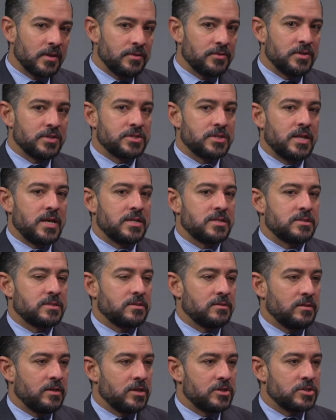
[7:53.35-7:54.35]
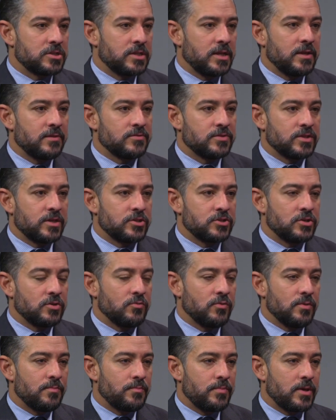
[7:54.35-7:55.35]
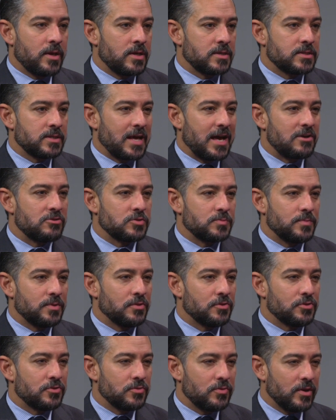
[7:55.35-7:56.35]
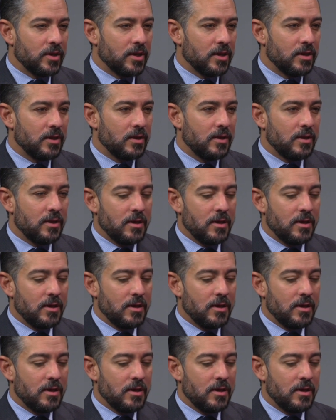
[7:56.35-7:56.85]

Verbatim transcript: this last legislative session we passed House Bill 3,